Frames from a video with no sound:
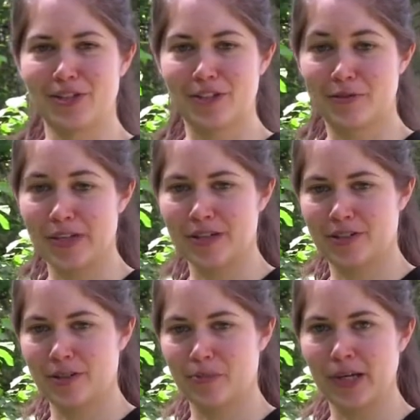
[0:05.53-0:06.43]
just
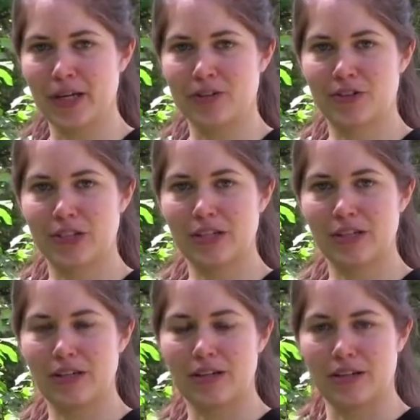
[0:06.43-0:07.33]
finished a
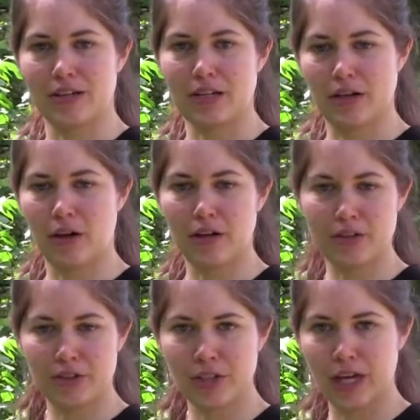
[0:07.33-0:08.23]
PhD in
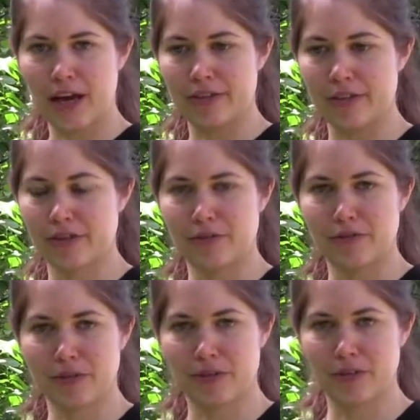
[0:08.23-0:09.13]
ecology at the
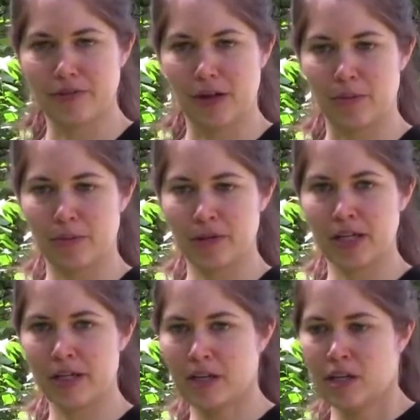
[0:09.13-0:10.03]
University of
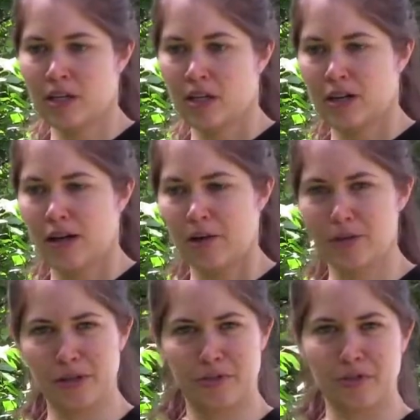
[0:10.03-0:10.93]
Alberta. I
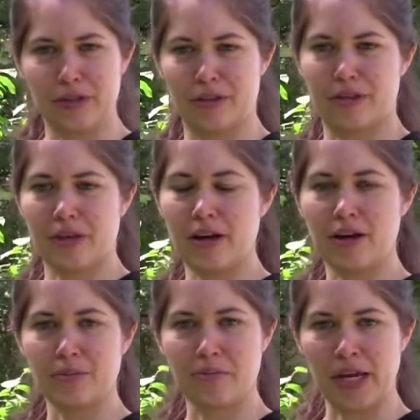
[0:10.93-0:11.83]
worked with
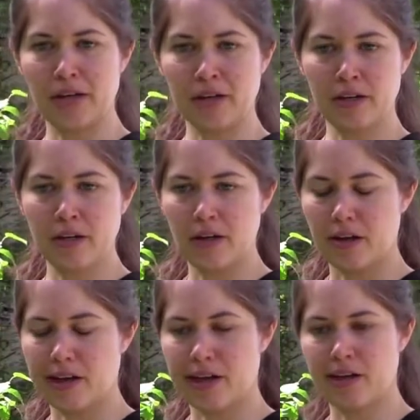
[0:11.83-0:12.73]
Erin Bain,
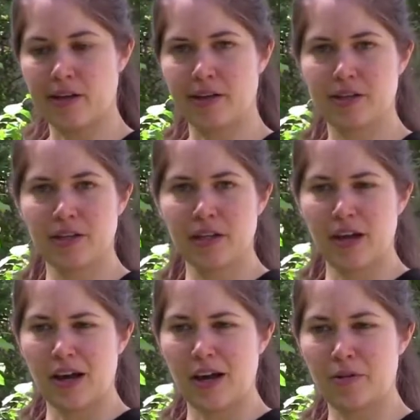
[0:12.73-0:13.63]
and
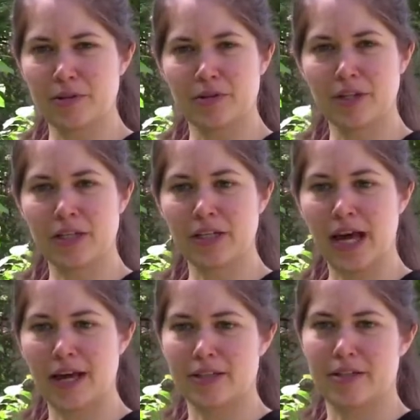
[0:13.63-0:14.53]
I was looking
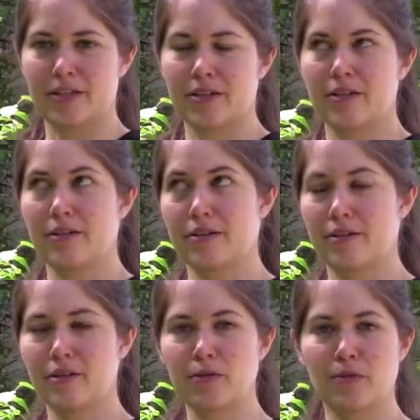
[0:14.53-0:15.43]
at
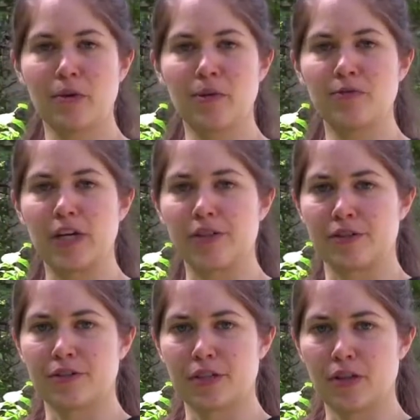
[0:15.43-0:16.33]
earthworm
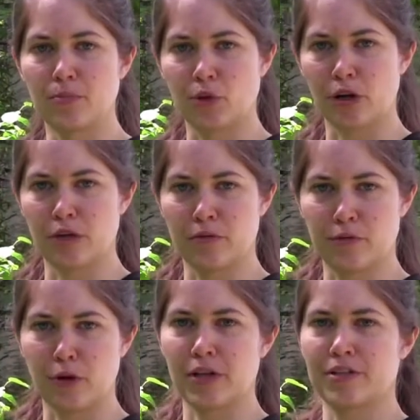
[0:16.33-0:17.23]
invasions in the boreal
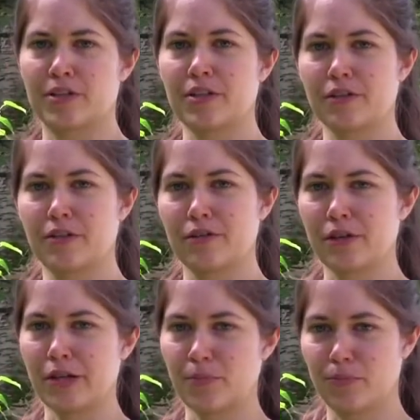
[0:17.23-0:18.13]
forest,
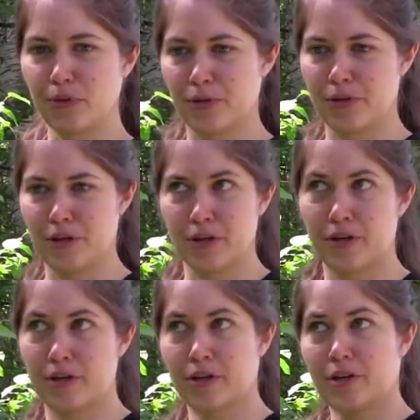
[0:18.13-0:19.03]
including both their